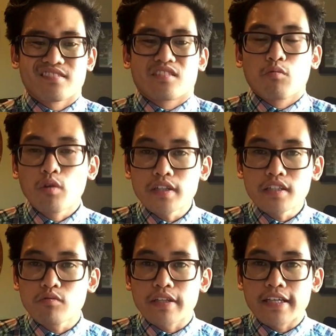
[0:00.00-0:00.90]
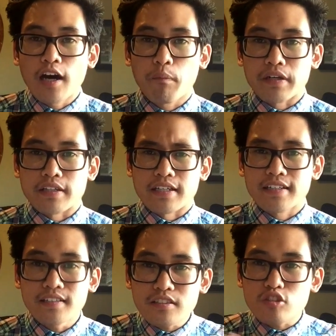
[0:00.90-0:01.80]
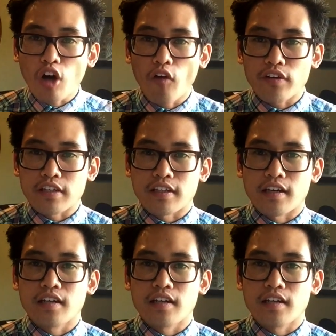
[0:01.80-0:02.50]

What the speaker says: the war didn't really help anything. It didn't solve anything.